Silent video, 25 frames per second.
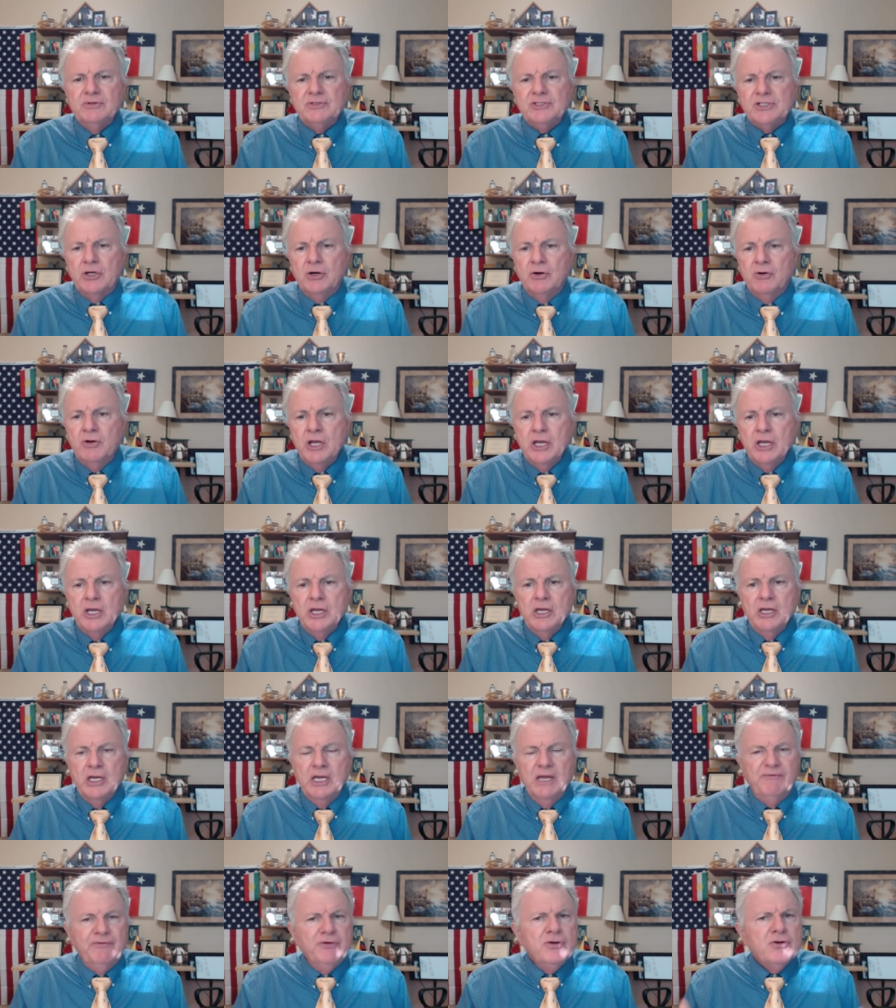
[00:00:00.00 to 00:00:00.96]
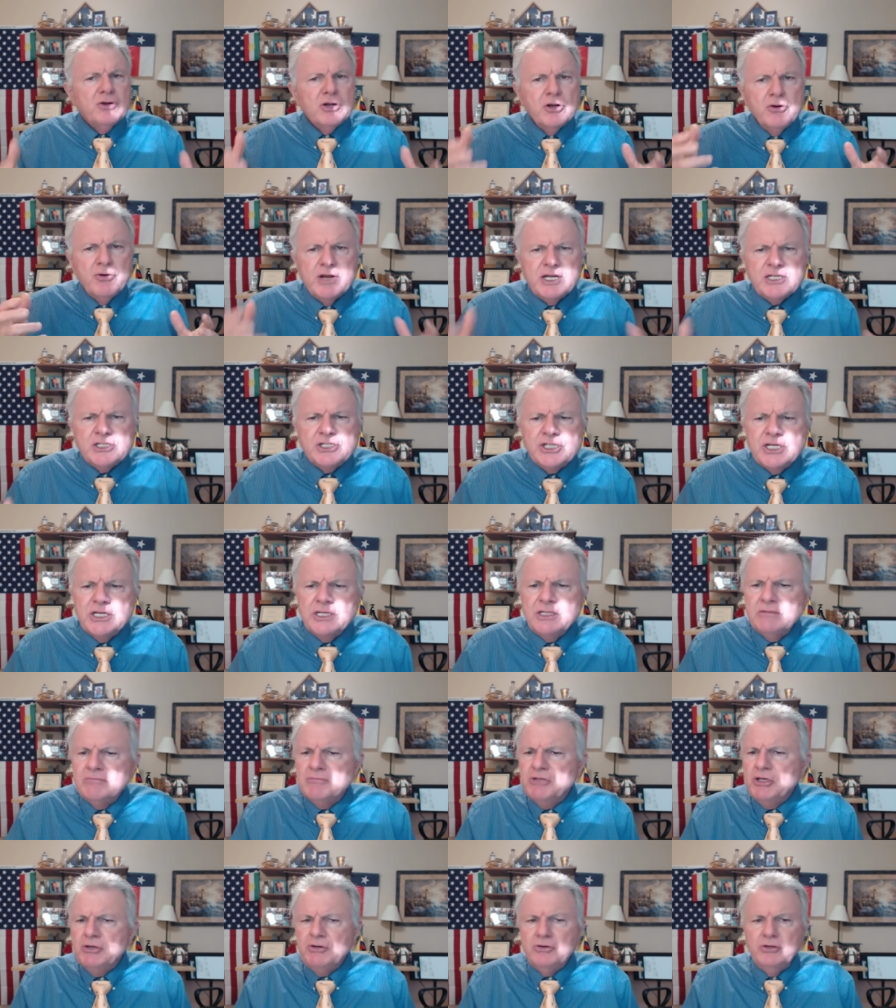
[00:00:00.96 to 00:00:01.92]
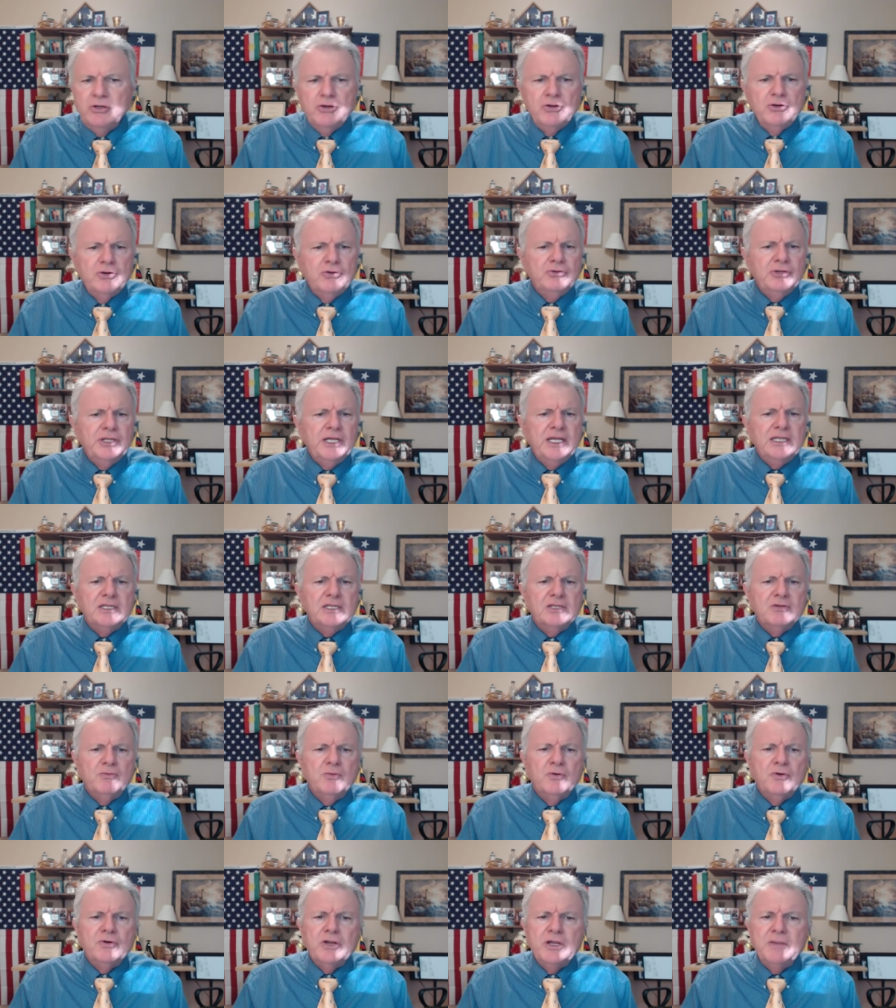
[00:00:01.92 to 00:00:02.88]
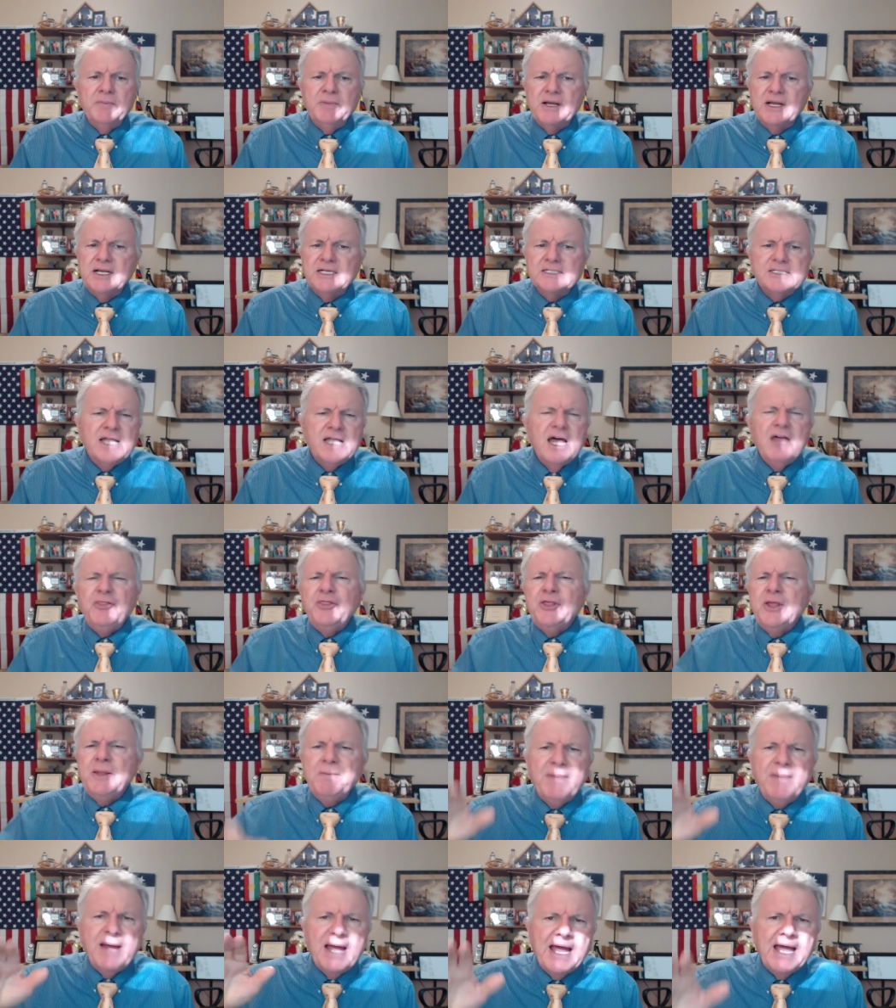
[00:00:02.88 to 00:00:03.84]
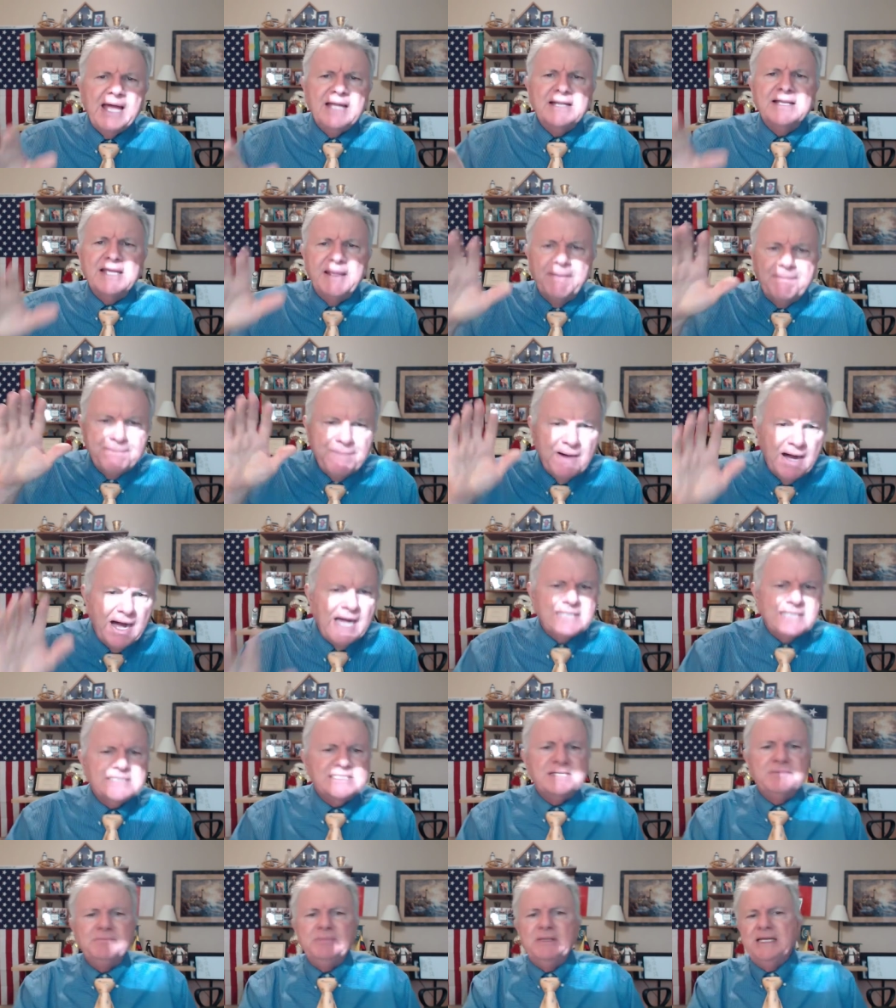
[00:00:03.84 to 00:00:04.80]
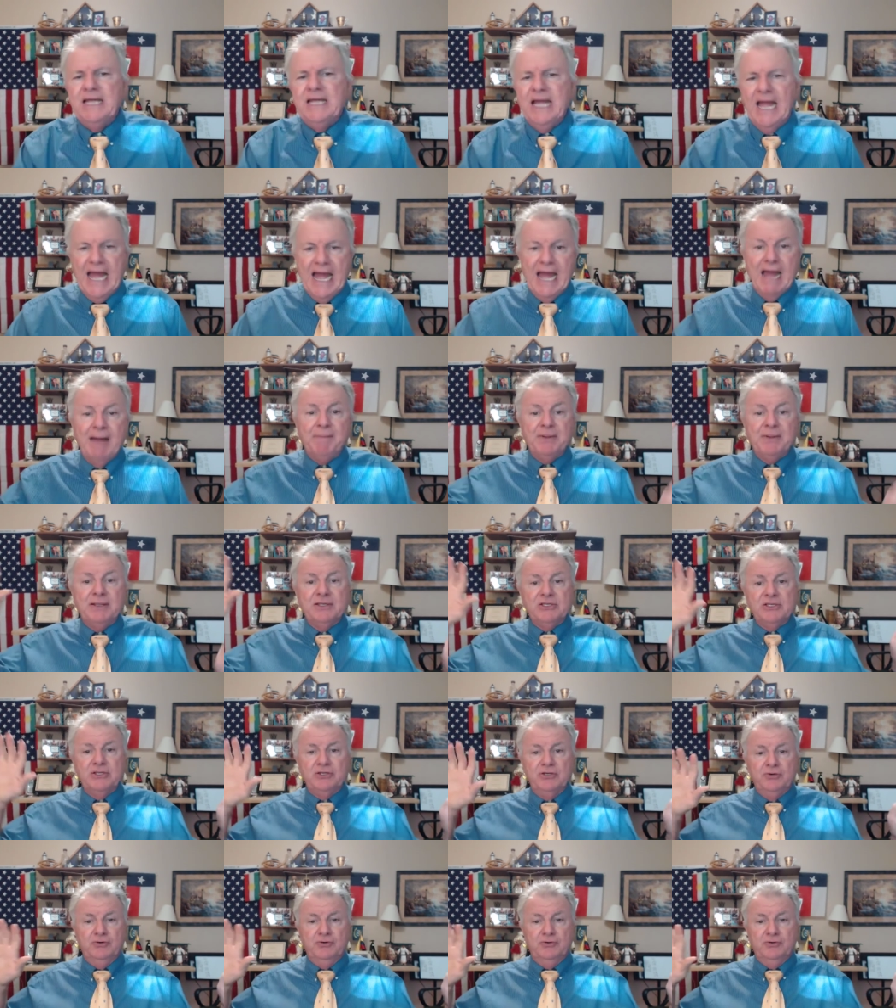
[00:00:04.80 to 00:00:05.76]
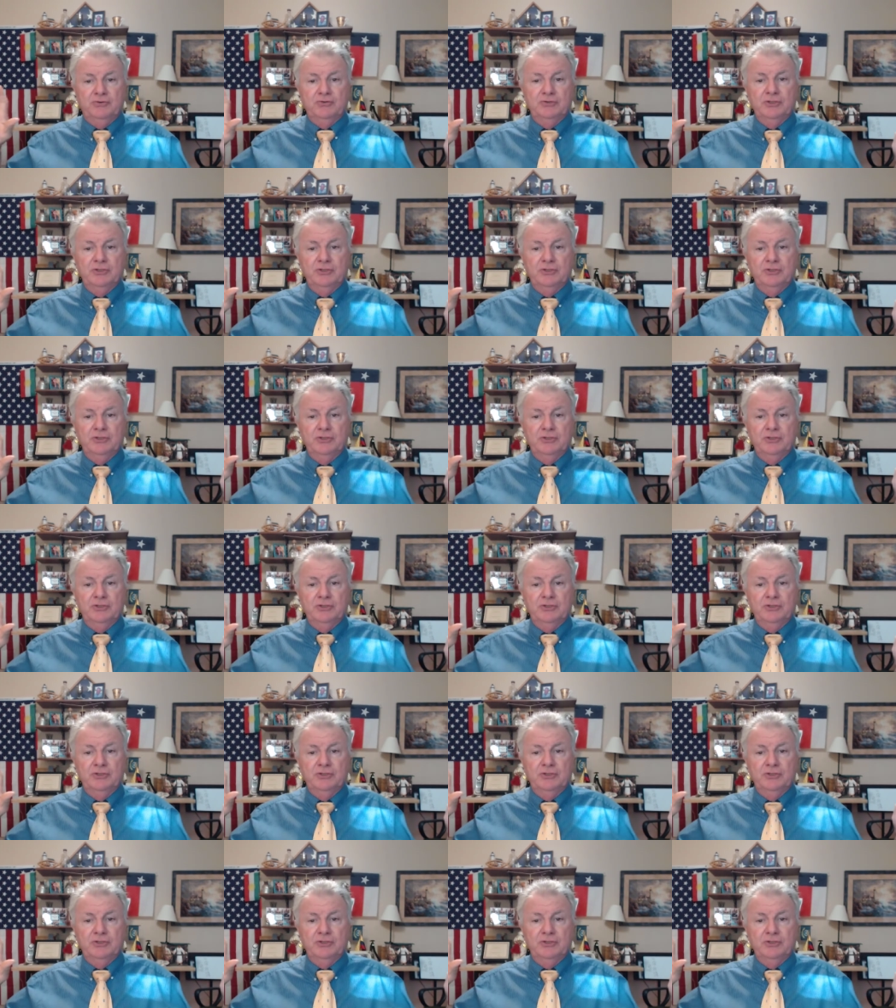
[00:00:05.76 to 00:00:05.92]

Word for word: So if you're a Christian, you, you don't need to worry because nothing bad can possibly happen to you.